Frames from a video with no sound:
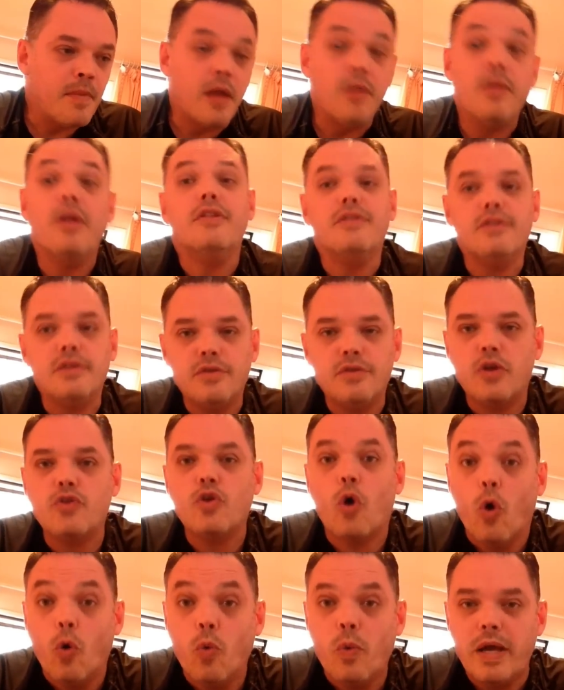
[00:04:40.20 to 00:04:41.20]

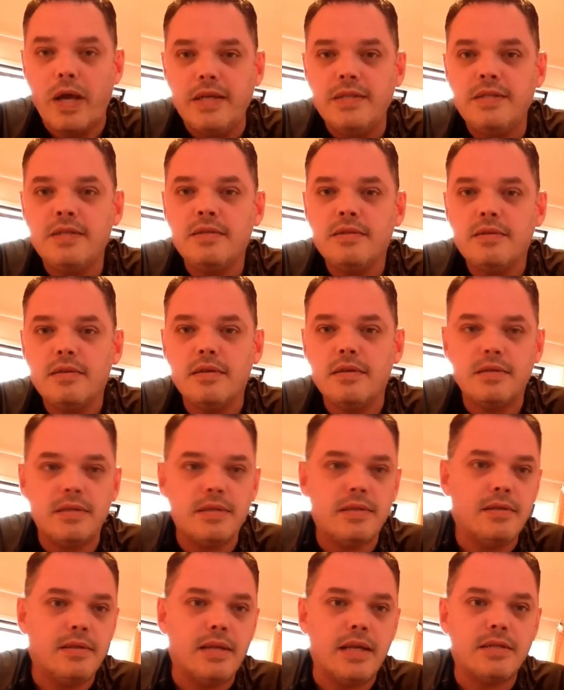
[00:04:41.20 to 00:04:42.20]
Not always.
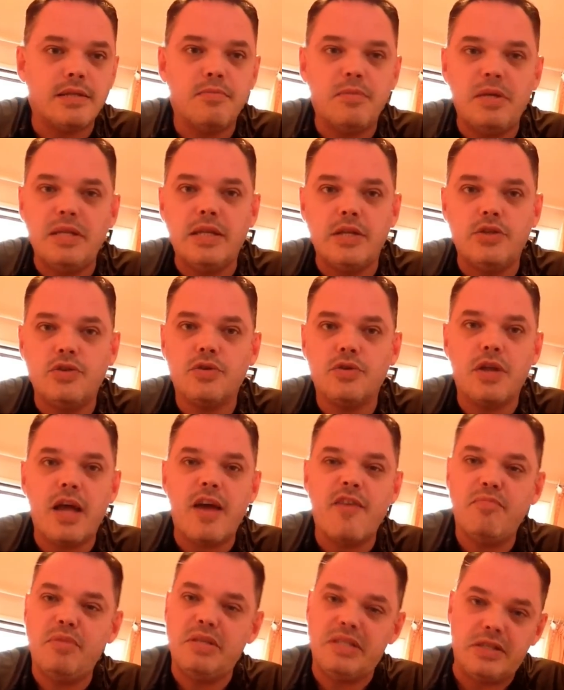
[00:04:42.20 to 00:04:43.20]
It doesn't mean that you're going to
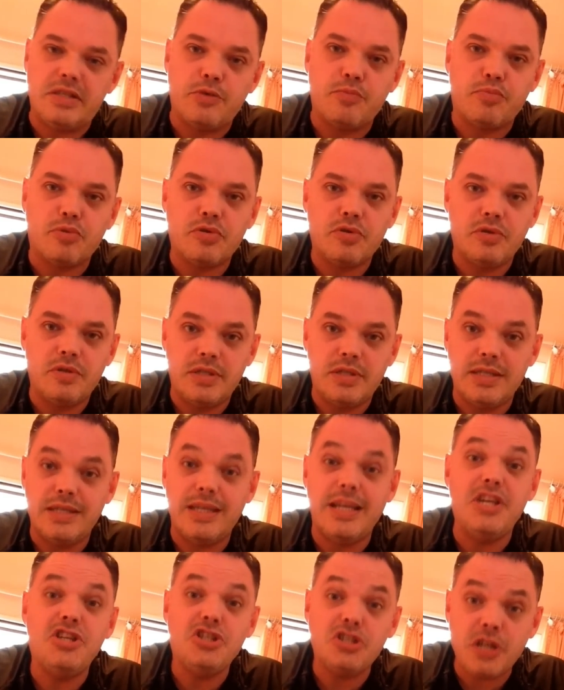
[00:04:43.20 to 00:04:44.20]
have business opportunities
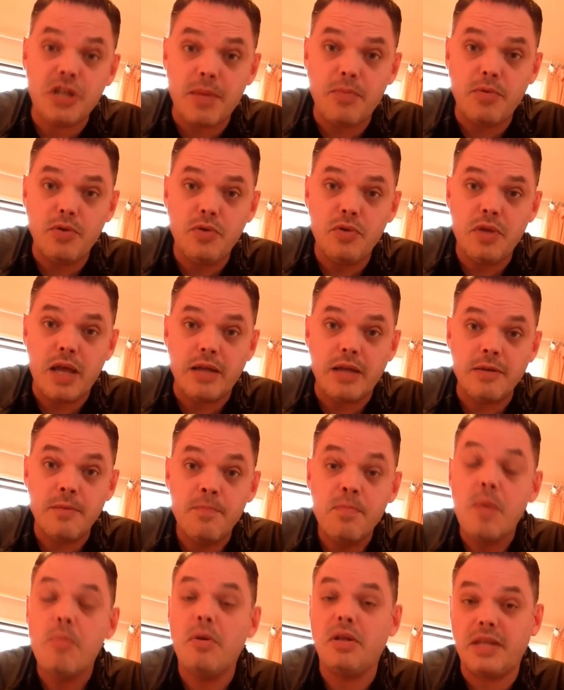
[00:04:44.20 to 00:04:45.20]
each time you do that,
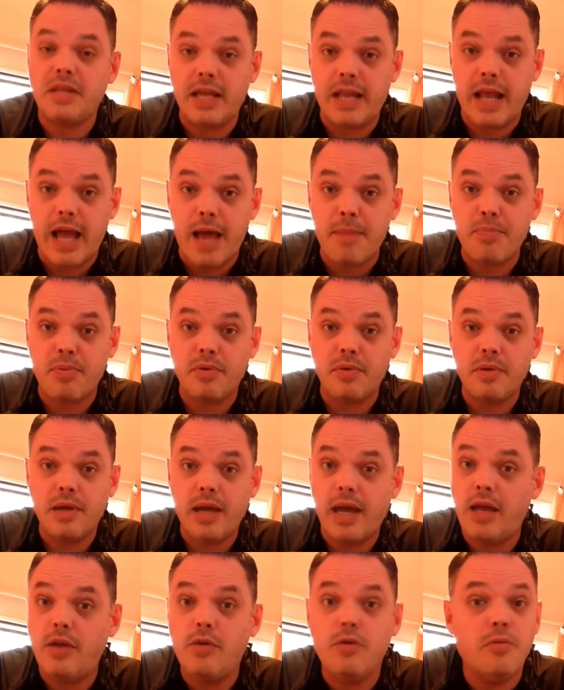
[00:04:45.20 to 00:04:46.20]
but it can happen
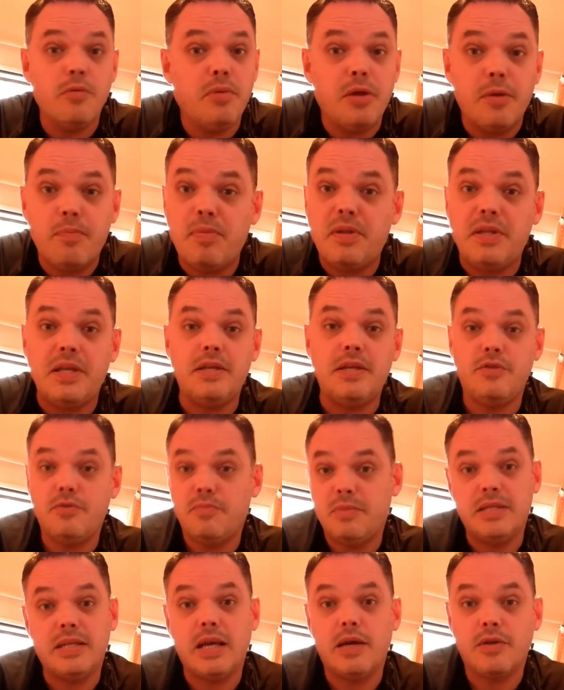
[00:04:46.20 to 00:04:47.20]
and it would be a pity to
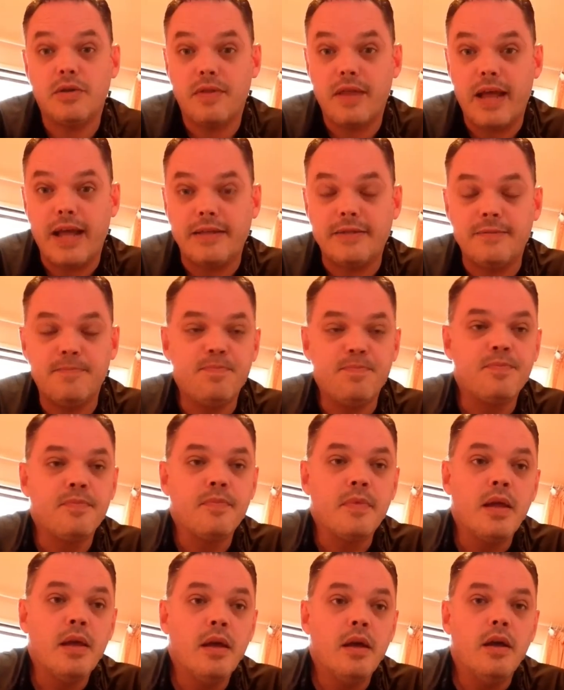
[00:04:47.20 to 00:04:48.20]
miss out on that.
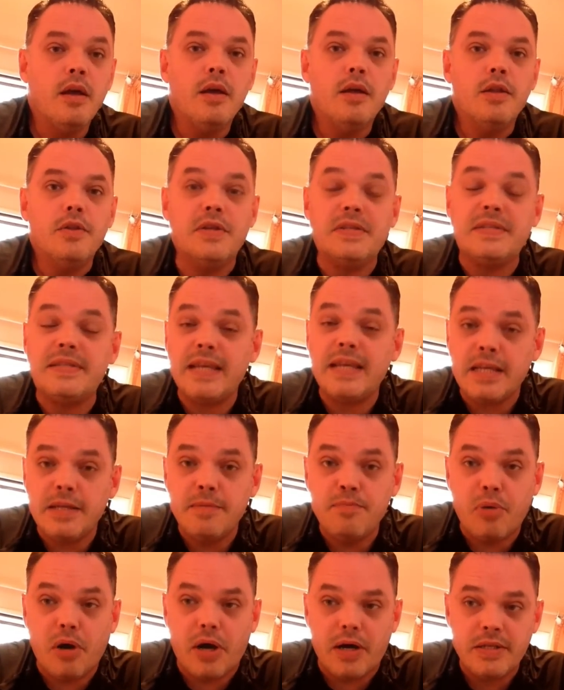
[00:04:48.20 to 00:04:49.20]
The
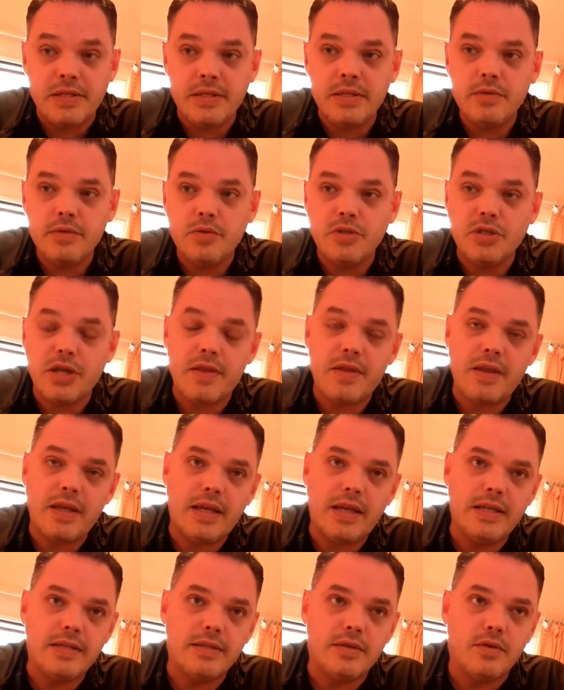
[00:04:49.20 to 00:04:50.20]
second part, which I
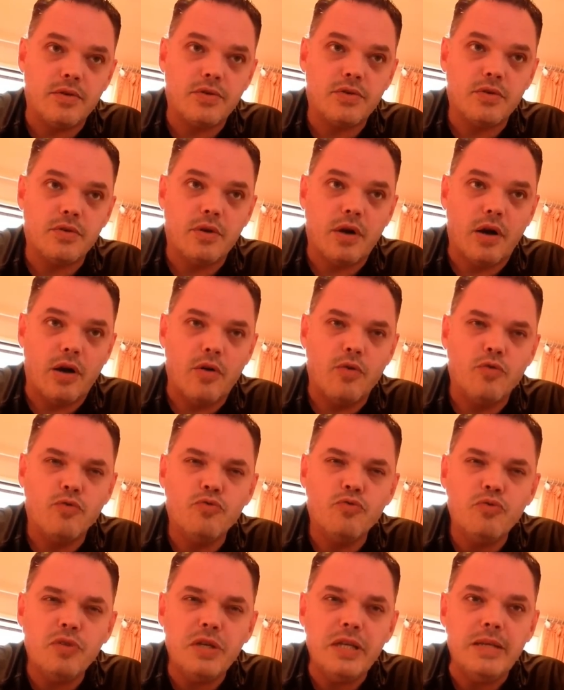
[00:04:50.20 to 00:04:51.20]
think is also
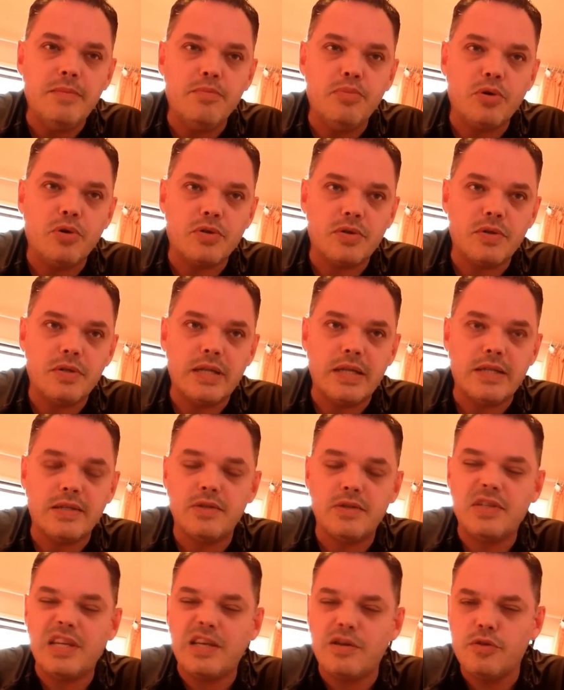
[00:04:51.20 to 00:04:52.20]
really important, that's
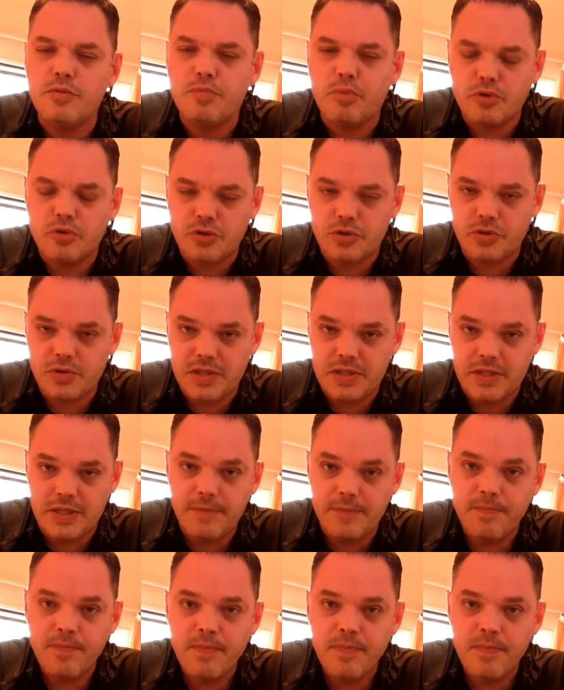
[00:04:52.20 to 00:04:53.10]
the second opportunity,